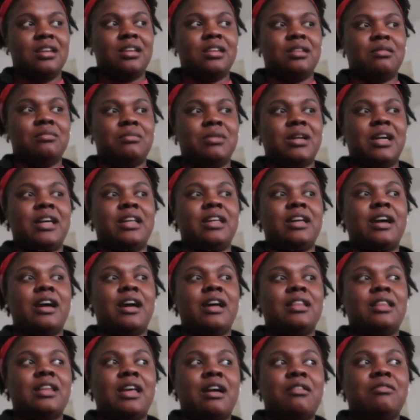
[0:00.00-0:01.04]
and I'm like,
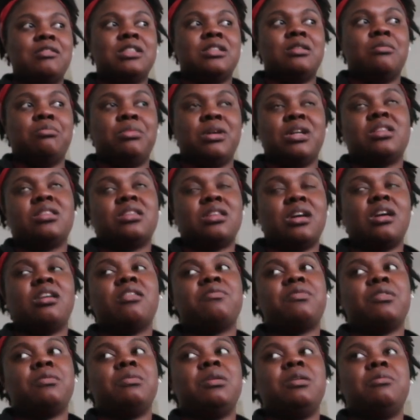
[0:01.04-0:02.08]
that was a big
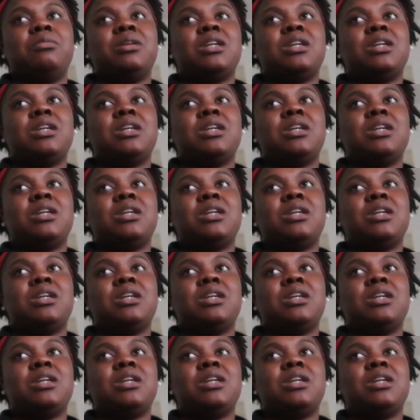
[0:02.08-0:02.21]
thing for me